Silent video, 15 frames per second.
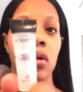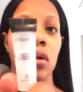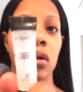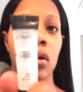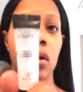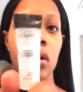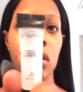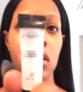
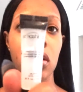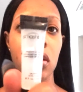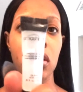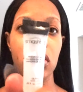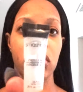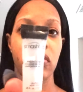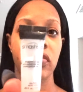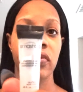
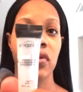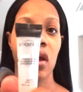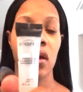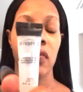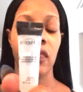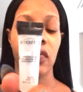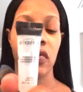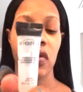and use
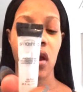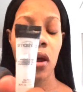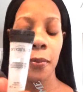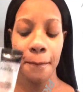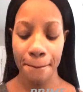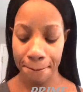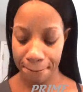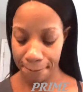that for that.